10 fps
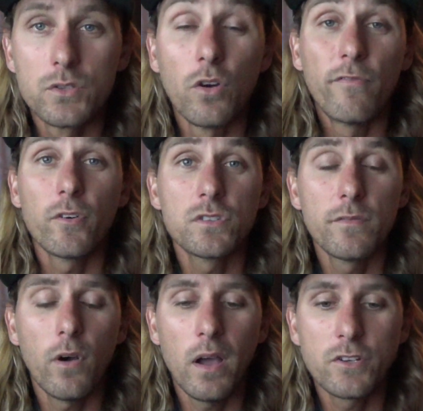So first
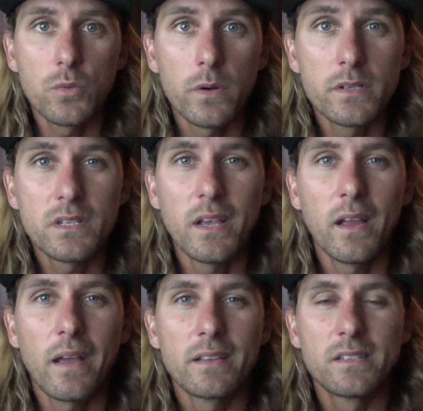of all, I just want to say,
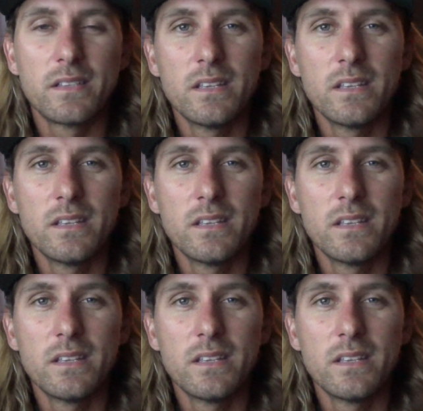guys,